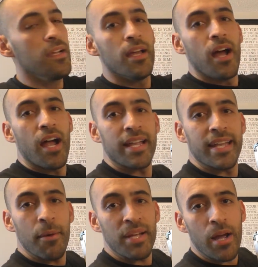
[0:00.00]
All right, and
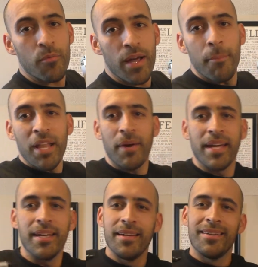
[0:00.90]
now we got, by the way,
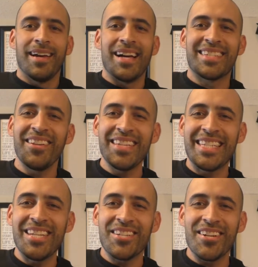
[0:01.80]
I sell these
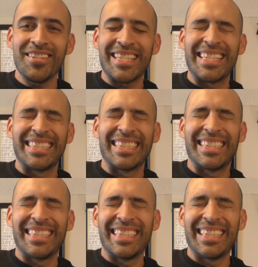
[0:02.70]
t-shirts.
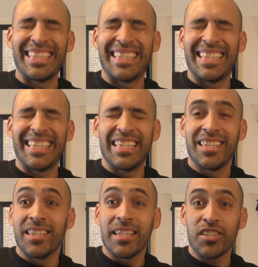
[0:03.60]

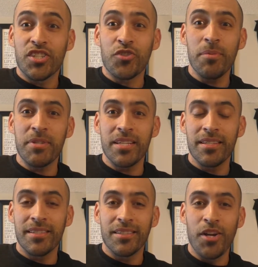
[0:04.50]

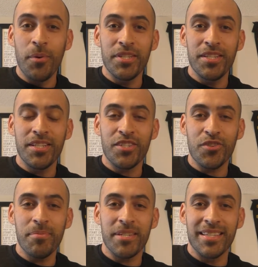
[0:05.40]
Description, go into the
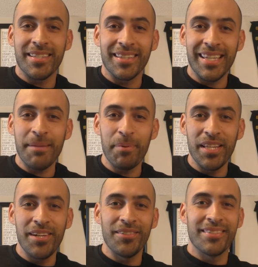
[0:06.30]
description, link
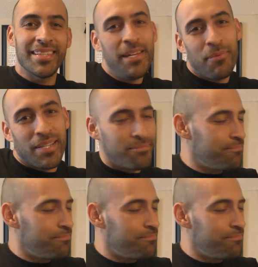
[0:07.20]
below, get one.